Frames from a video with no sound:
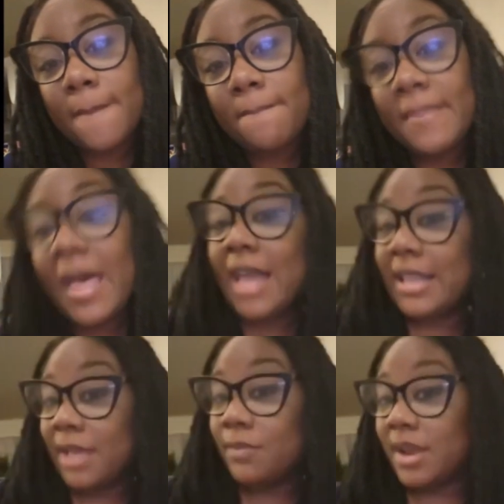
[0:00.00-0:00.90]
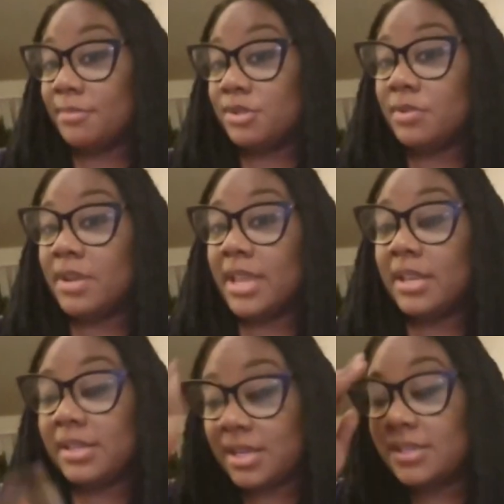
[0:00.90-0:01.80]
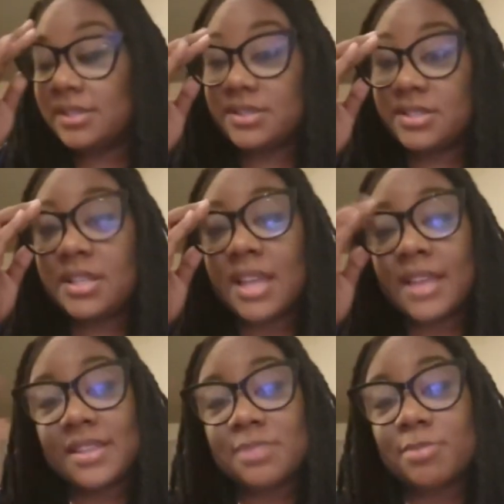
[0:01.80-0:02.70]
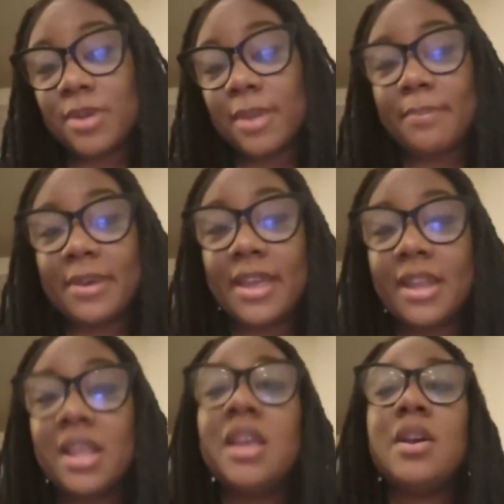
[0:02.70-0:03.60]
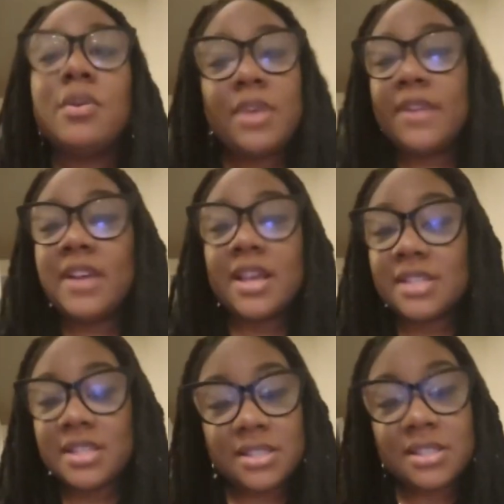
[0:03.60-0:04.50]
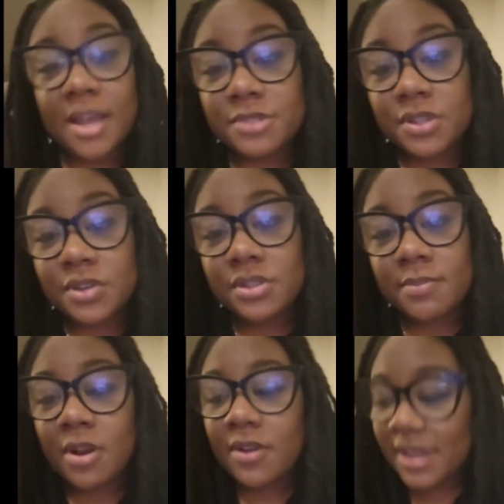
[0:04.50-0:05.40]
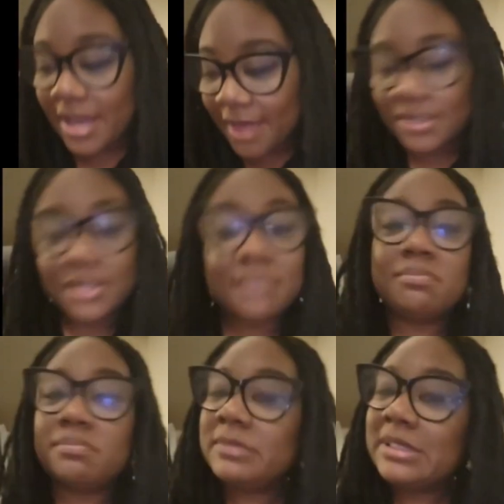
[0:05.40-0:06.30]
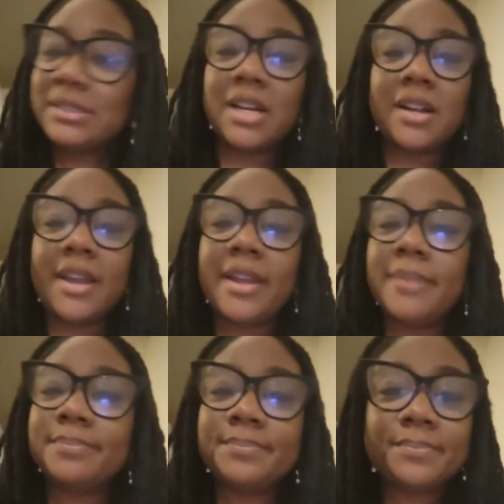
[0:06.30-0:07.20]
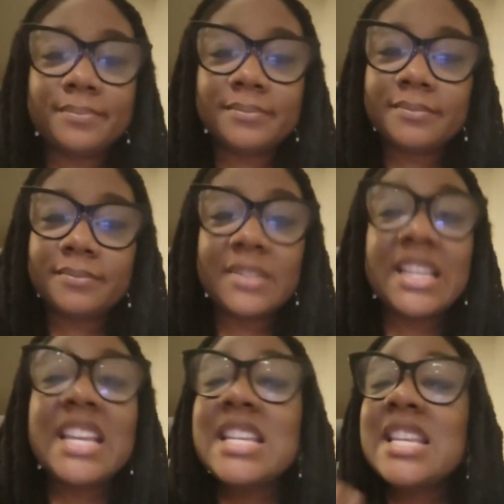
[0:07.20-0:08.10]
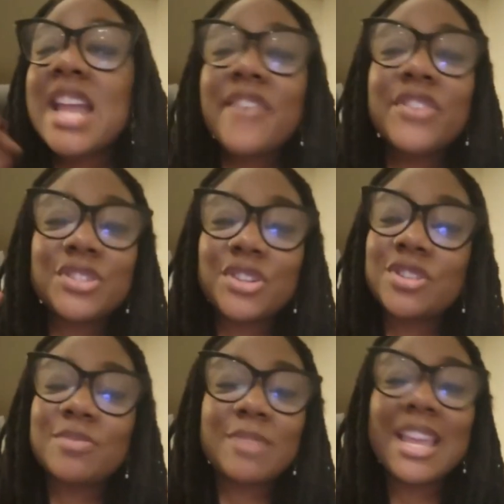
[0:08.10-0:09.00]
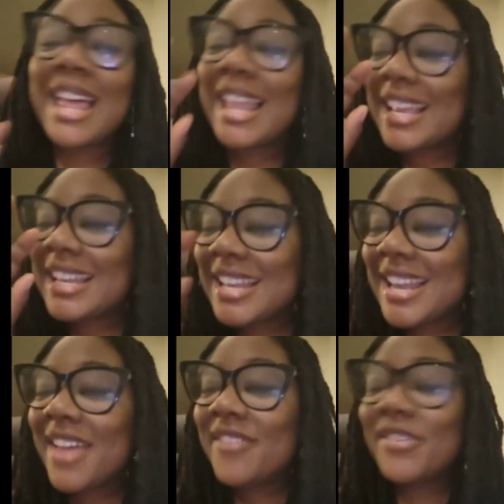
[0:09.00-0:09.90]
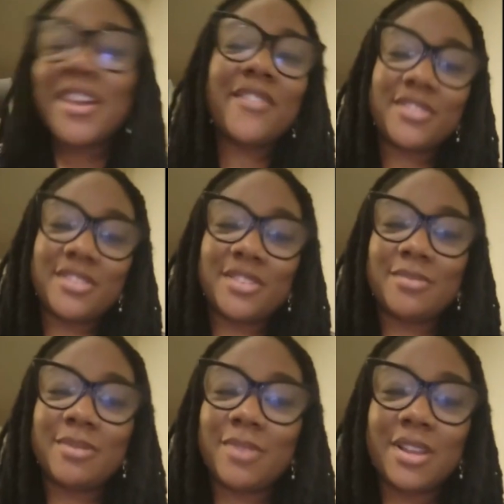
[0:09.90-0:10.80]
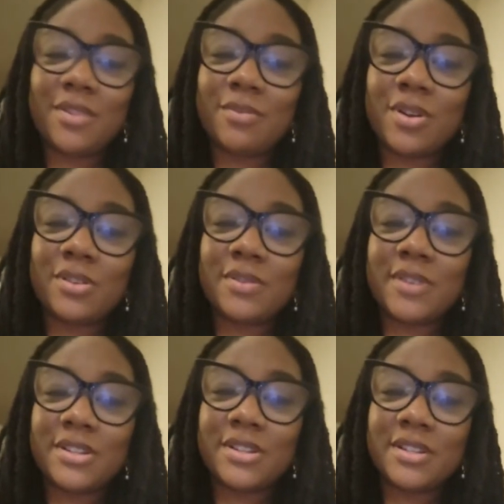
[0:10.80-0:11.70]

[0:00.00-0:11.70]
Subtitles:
I like what I'm doing at this point, but if God says it's time to go tomorrow, then I have to, all right. He never stirs me, like never, ever stirs me in the wrong direction.